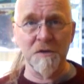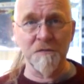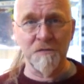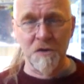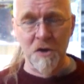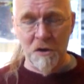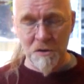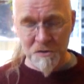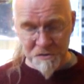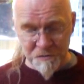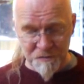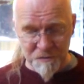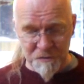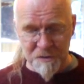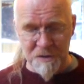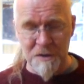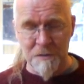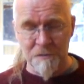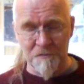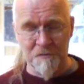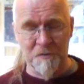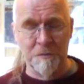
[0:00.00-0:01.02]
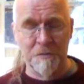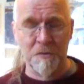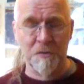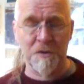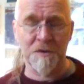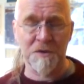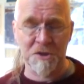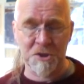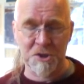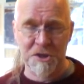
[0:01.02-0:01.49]
You've got to feel comfortable
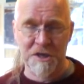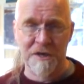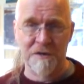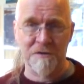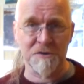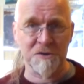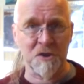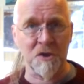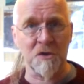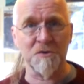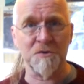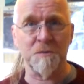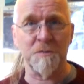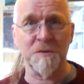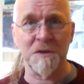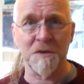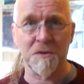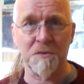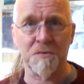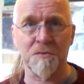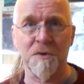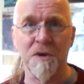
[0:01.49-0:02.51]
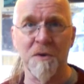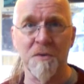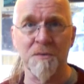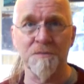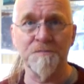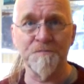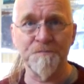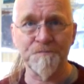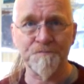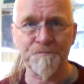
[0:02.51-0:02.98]
in the chair. It's got to be the
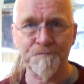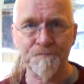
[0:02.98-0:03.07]
throne.